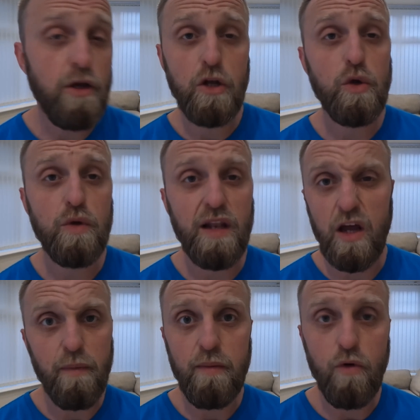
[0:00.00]
you could do with a
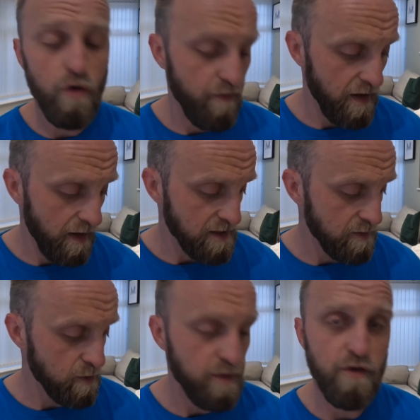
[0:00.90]
little bit more of it. I
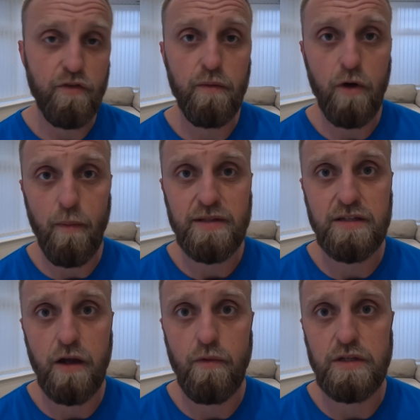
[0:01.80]
said some people have
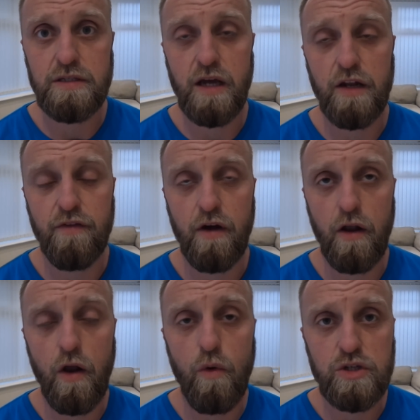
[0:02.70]
commented how it's kind of got a
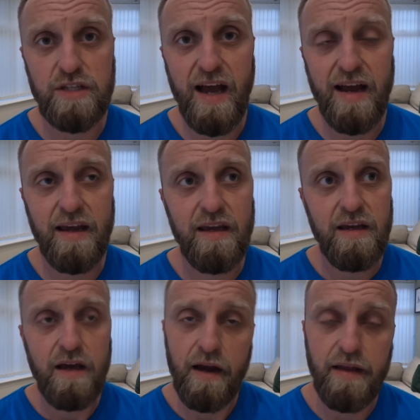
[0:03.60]
lower stack.
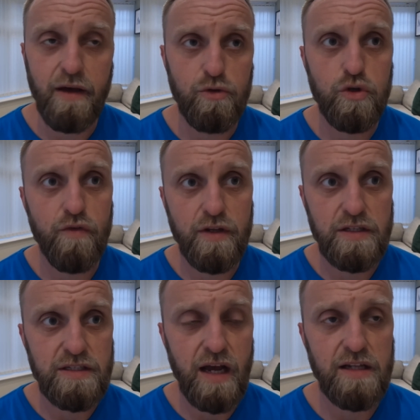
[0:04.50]
Again, that was covered in
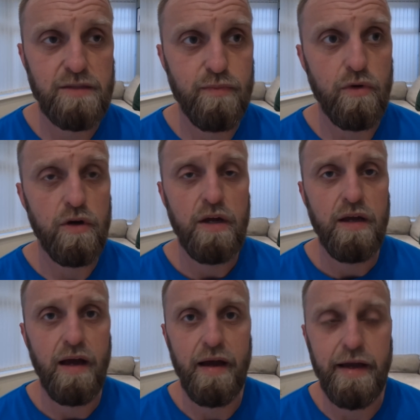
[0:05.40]
the stats, but
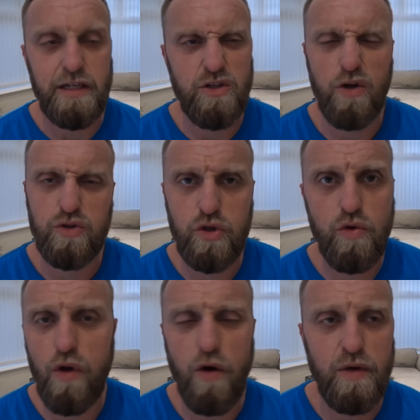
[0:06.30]
it's not
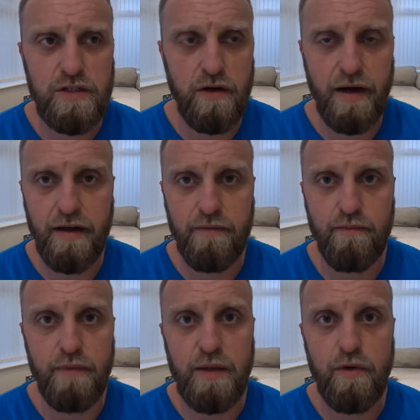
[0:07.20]
too low. It's not like a
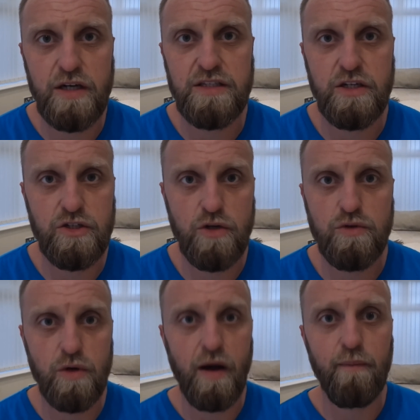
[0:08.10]
minimalistic shoe.
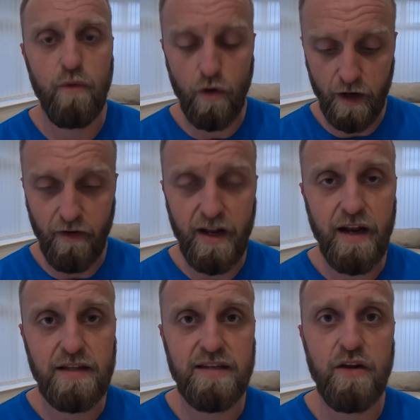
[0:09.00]
So I'm going to give it a
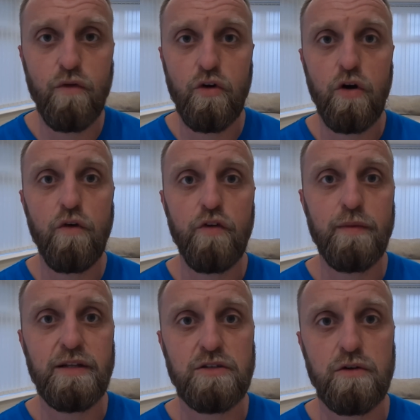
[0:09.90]
9 out of 10 overall for the
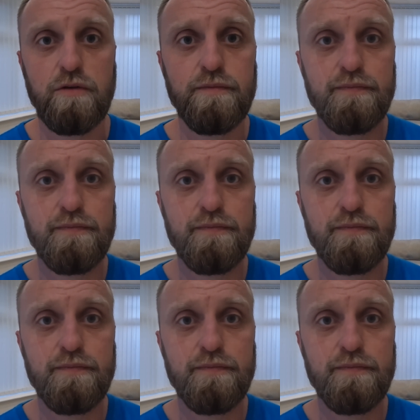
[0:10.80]
midsole.